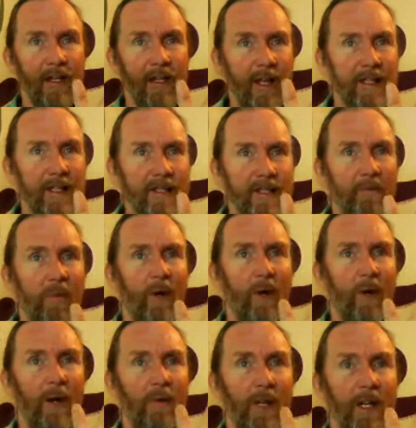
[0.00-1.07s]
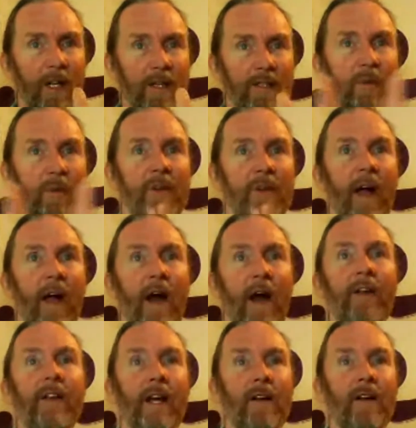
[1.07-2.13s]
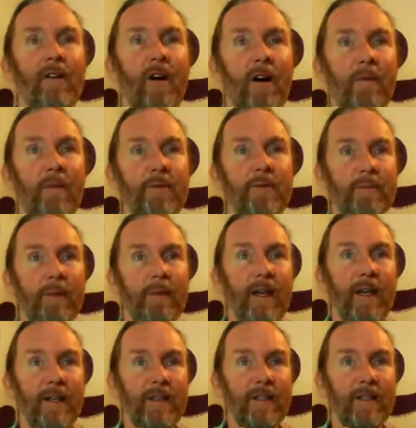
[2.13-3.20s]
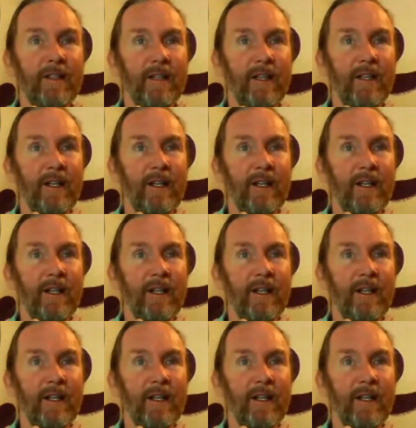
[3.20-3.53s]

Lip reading: Then at some point I realized when you're out in that calm space,